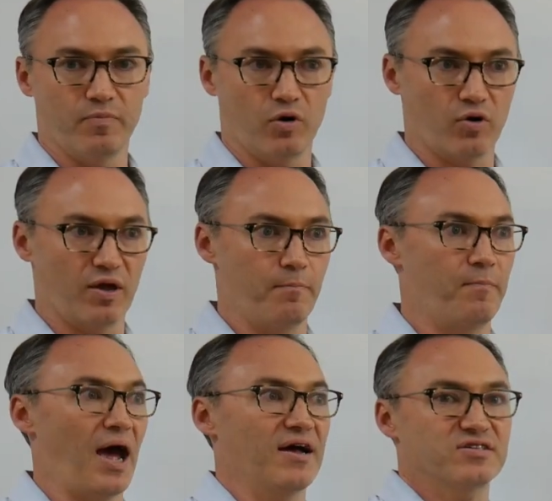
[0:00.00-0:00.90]
or a
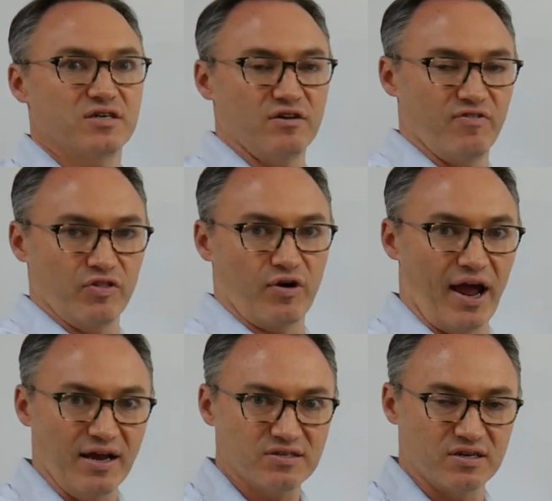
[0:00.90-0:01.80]
basket of other
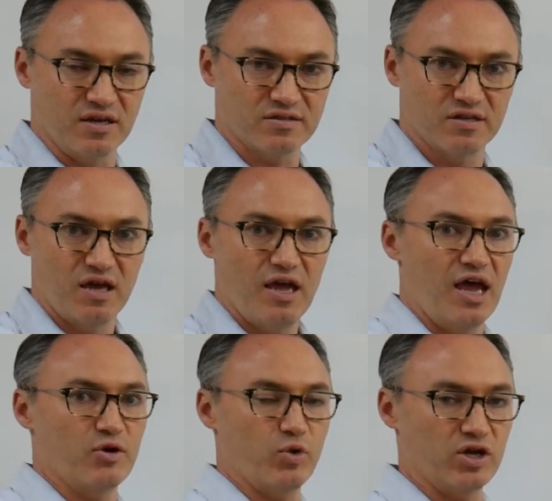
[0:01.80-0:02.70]
assets,
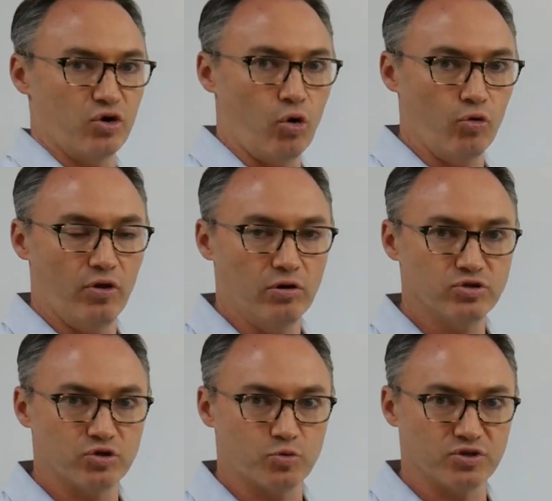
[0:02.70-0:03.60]
and we can hold
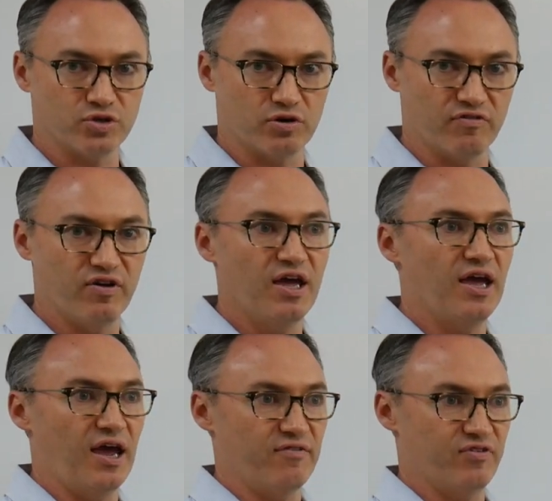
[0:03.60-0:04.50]
those in reserve
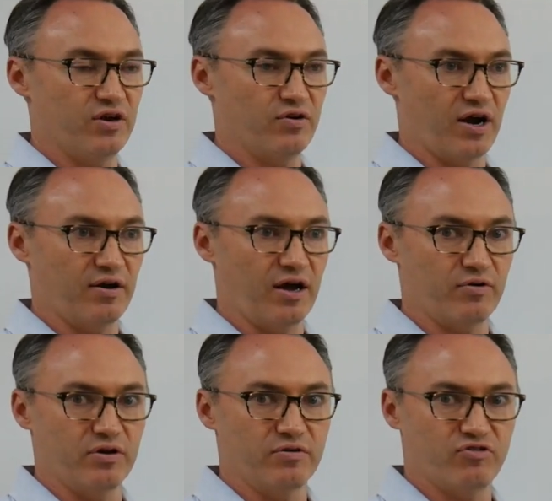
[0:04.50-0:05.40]
and figure out
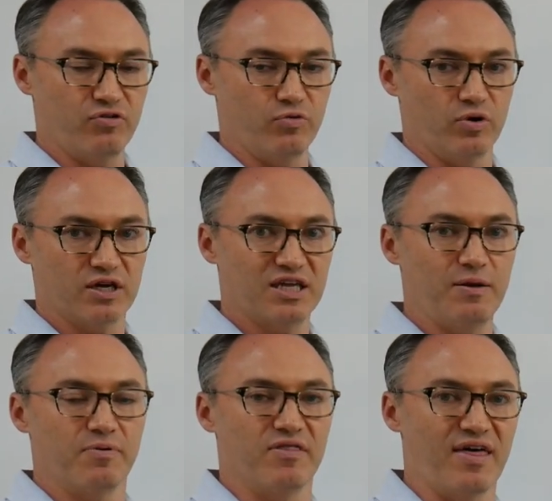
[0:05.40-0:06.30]
how to
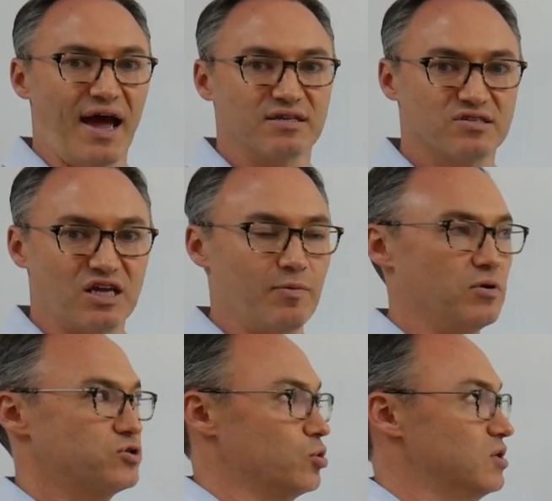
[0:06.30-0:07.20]
keep that
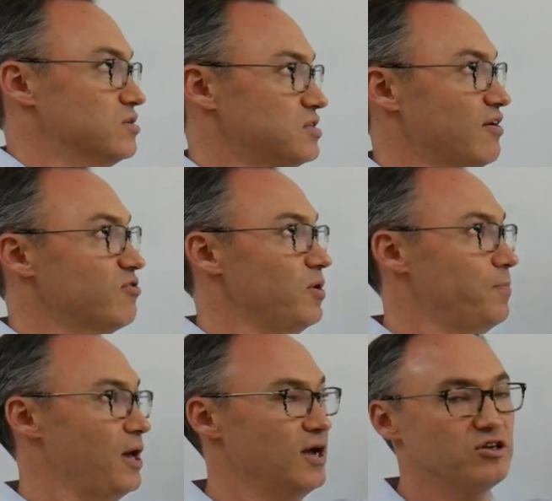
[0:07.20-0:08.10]
stable so it doesn't have to be
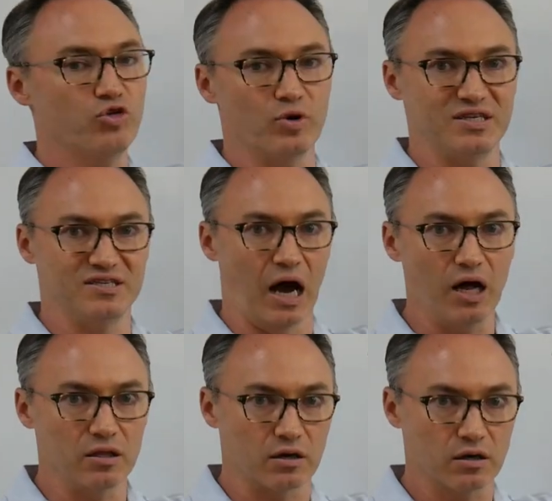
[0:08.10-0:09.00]
pegged to
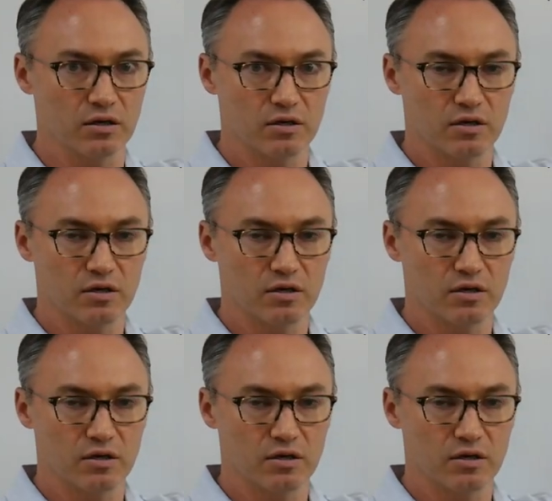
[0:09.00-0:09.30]
$1.